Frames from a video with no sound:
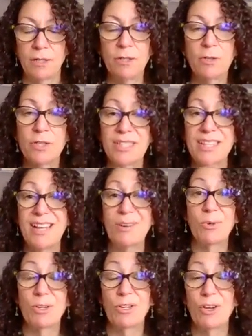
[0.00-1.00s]
Notice in
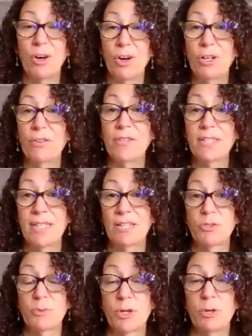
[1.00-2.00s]
that word, all of the
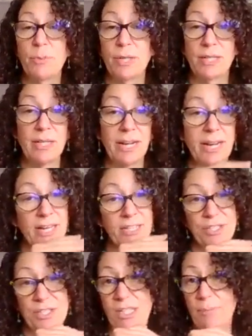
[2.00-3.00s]
sounds were open, and I
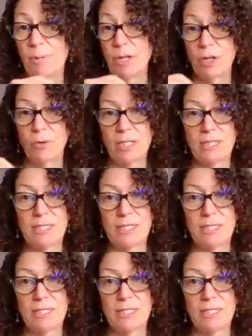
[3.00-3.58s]
could just keep on going.